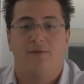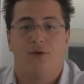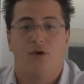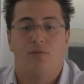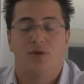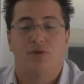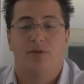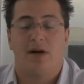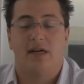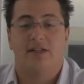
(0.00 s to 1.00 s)
for homes
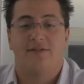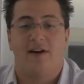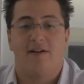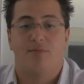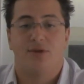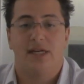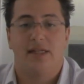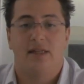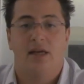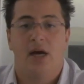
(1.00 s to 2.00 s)
was minus 5%.